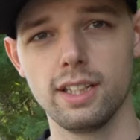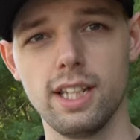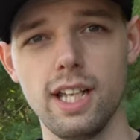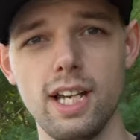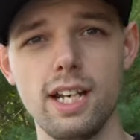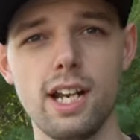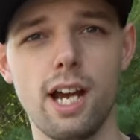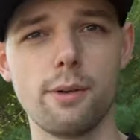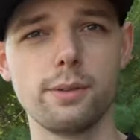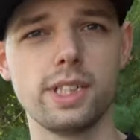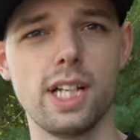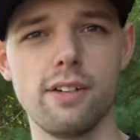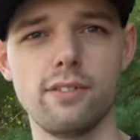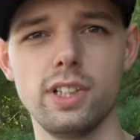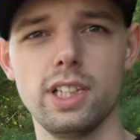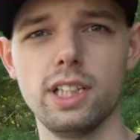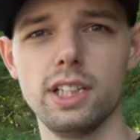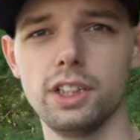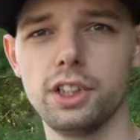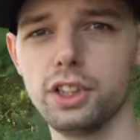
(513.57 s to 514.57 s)
Then I was having
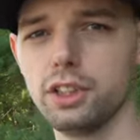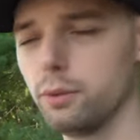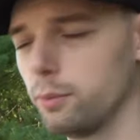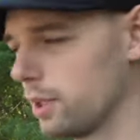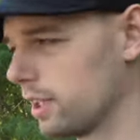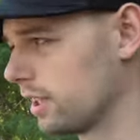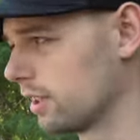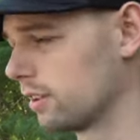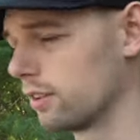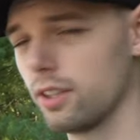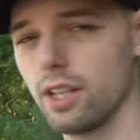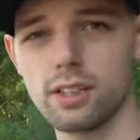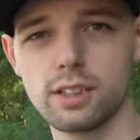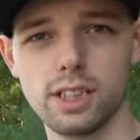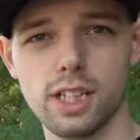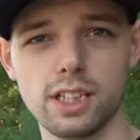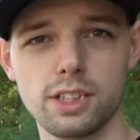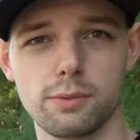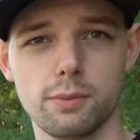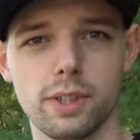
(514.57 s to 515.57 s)
the issue where the lug
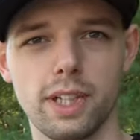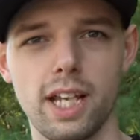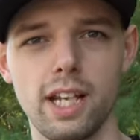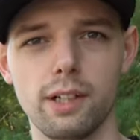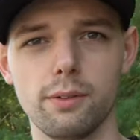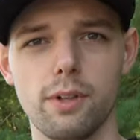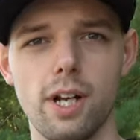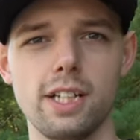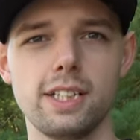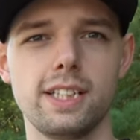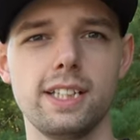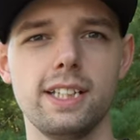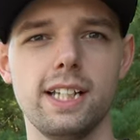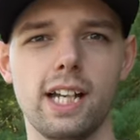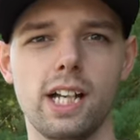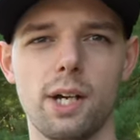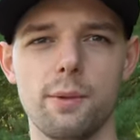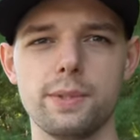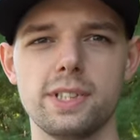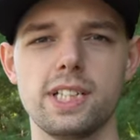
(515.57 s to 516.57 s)
nuts were getting rusty,
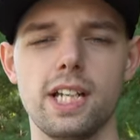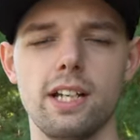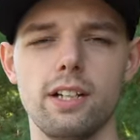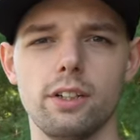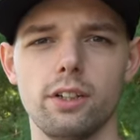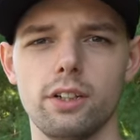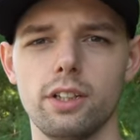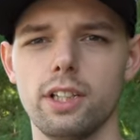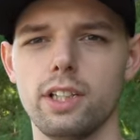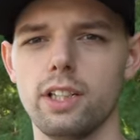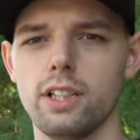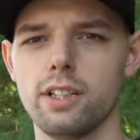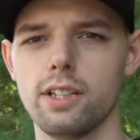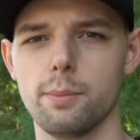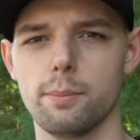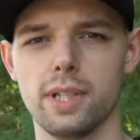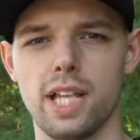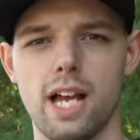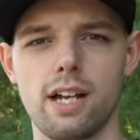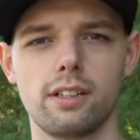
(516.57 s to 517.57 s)
like I was saying earlier,
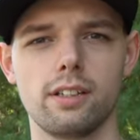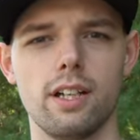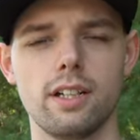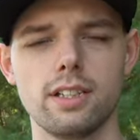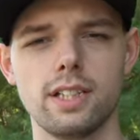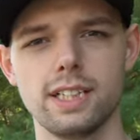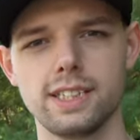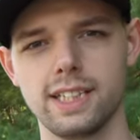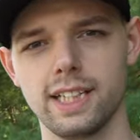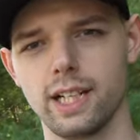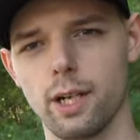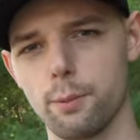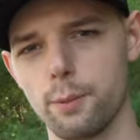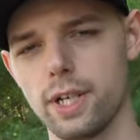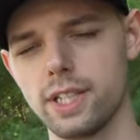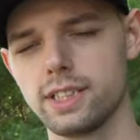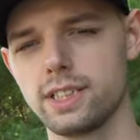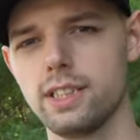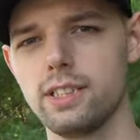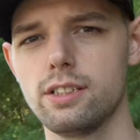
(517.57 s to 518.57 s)
the black lug nuts, they get
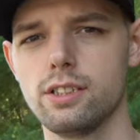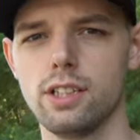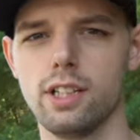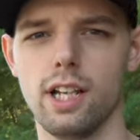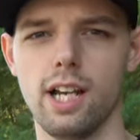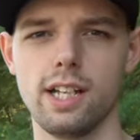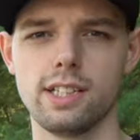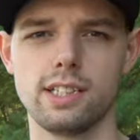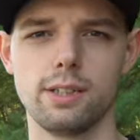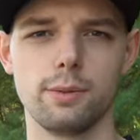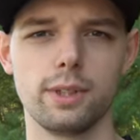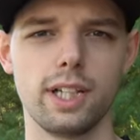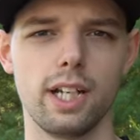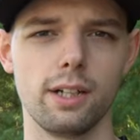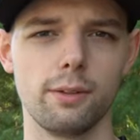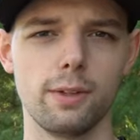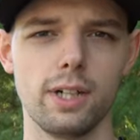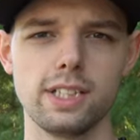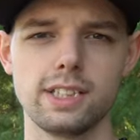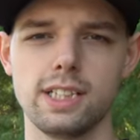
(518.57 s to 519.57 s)
rusty, so that as they were
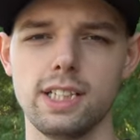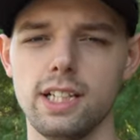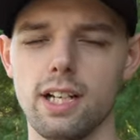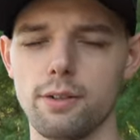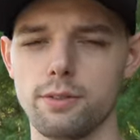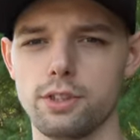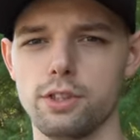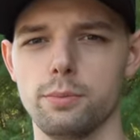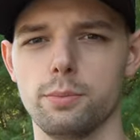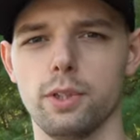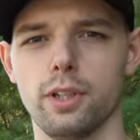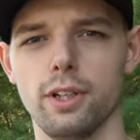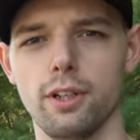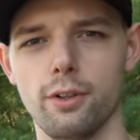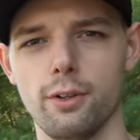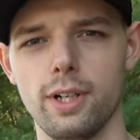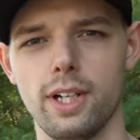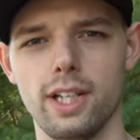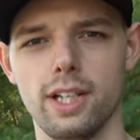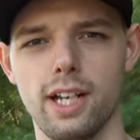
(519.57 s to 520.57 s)
getting rusty, I was super
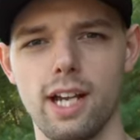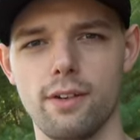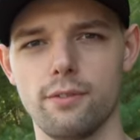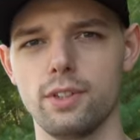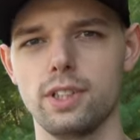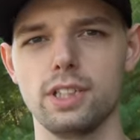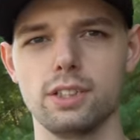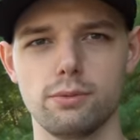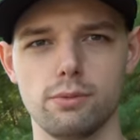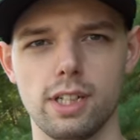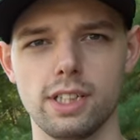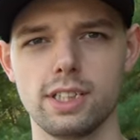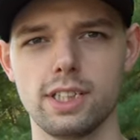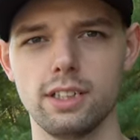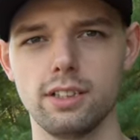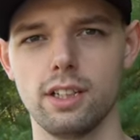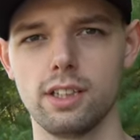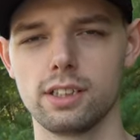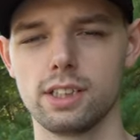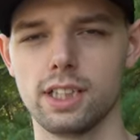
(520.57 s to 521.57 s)
annoyed and having these
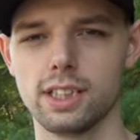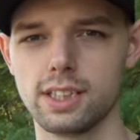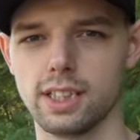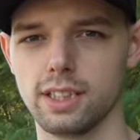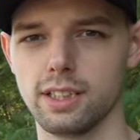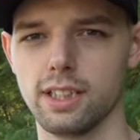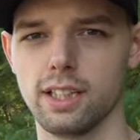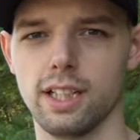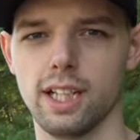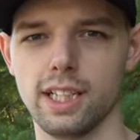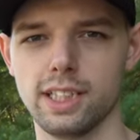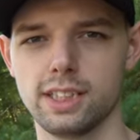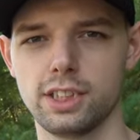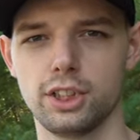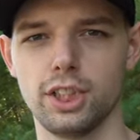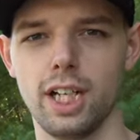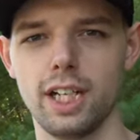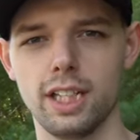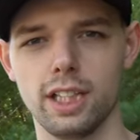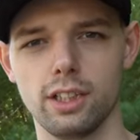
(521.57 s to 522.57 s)
rusty lug nuts on the nice,
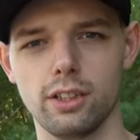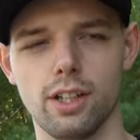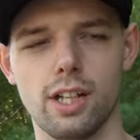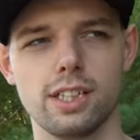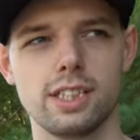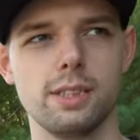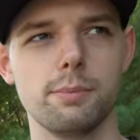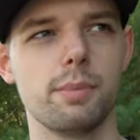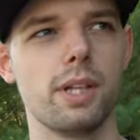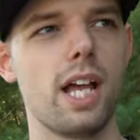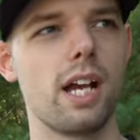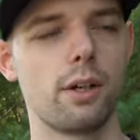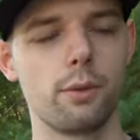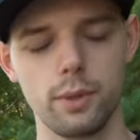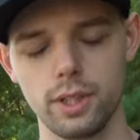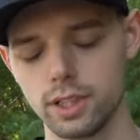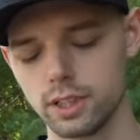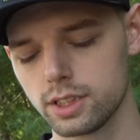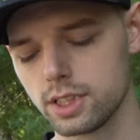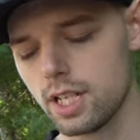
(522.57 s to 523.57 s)
shiny, glossy black
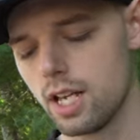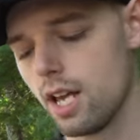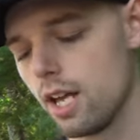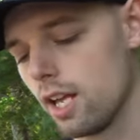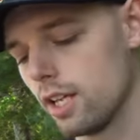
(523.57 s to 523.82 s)
wheels.